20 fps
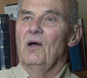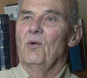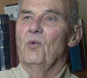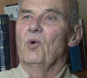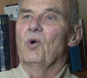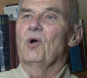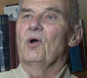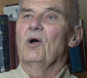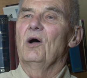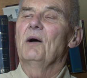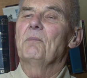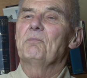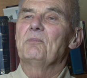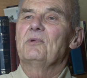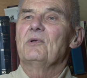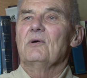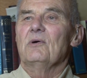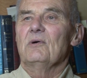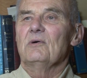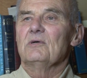We're up
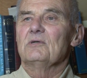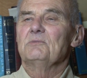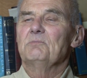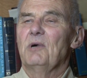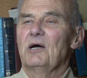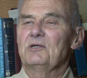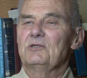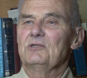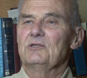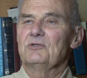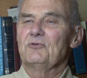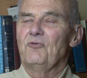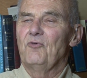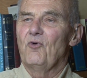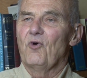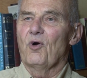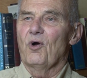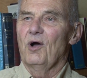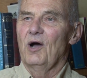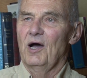to as much as
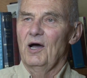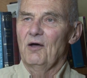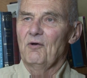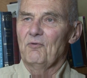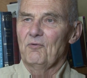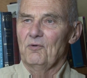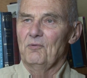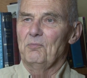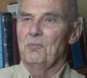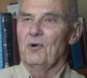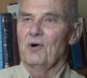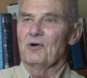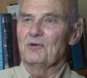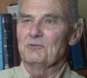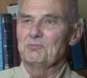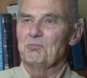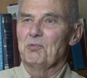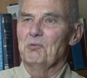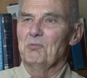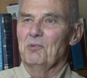400
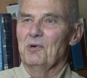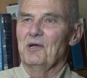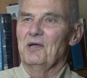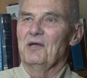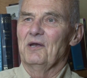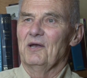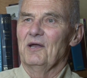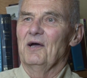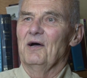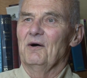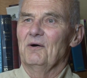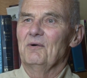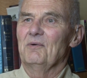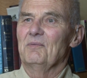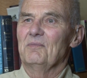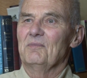parts per million now.